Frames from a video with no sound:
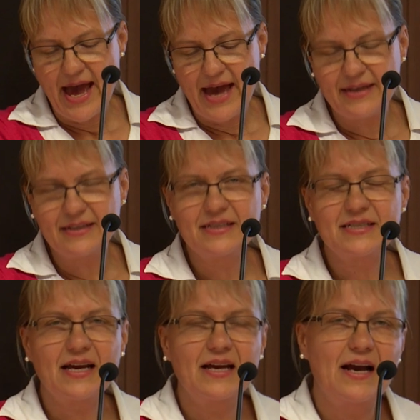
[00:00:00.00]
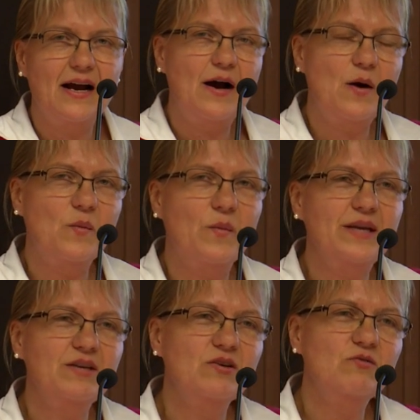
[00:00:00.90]
And
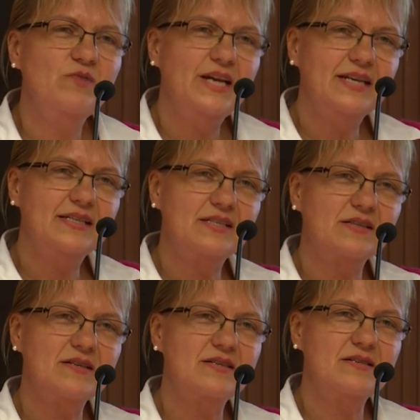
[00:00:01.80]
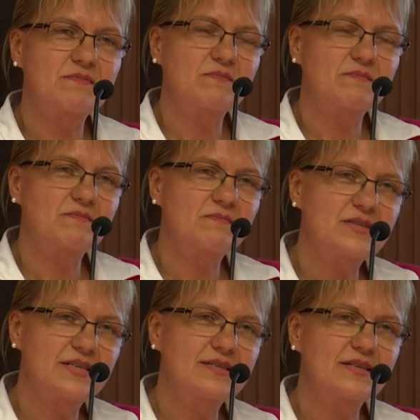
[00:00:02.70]
when you read
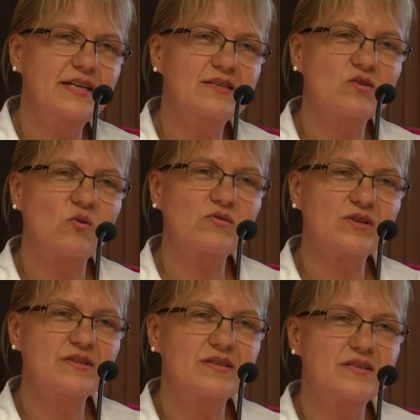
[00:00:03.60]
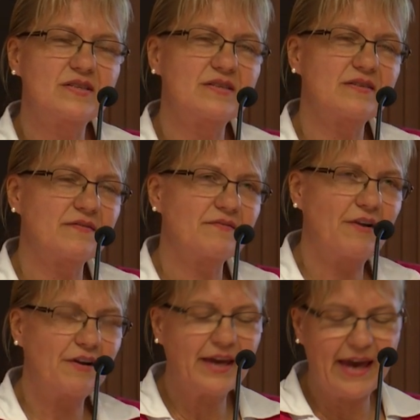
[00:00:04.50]
Cicely Saunders
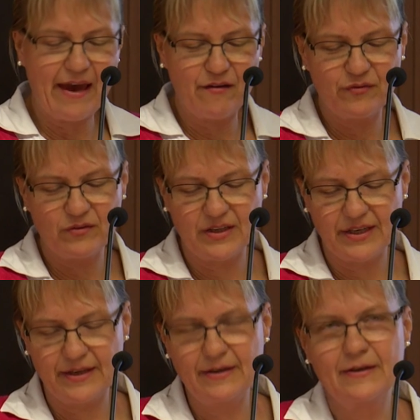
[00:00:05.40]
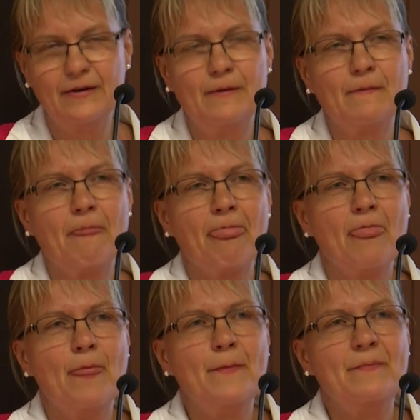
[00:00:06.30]
very carefully,
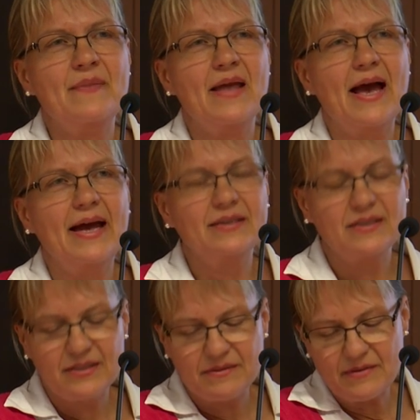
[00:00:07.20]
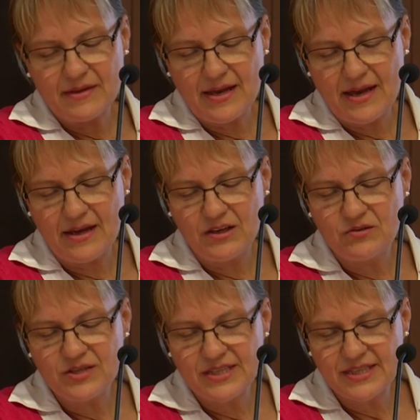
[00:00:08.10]
and
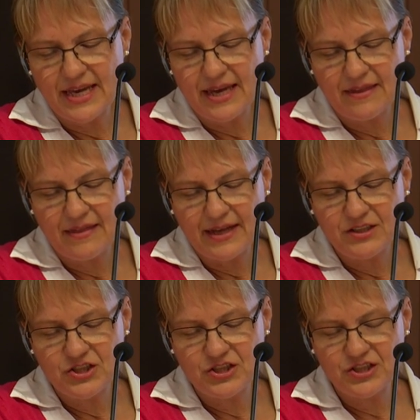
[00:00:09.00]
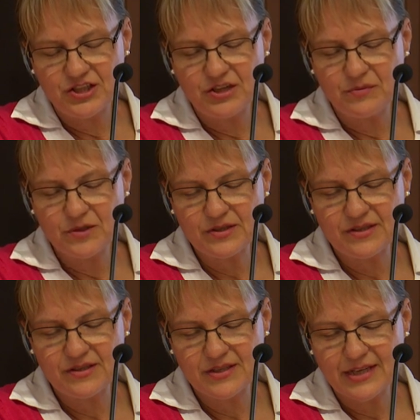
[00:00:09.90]
you see that she
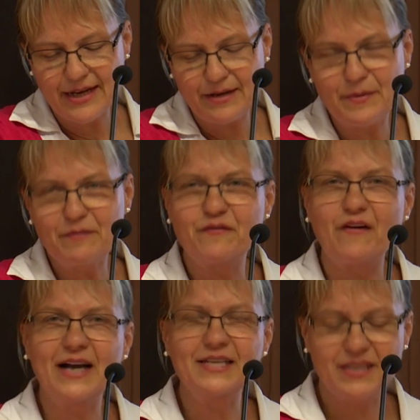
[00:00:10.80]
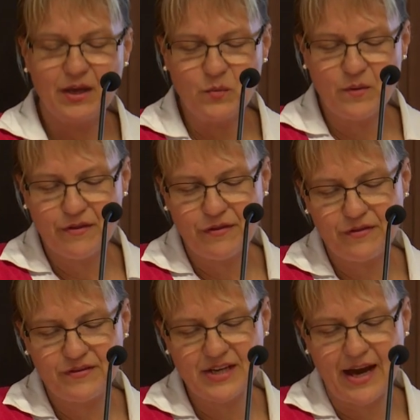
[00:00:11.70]
was a little bit fighting
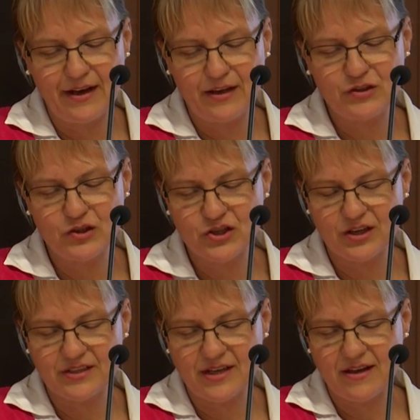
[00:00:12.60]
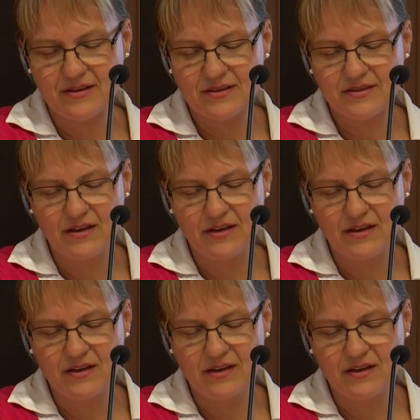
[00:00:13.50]
with Teilhard de Chardin'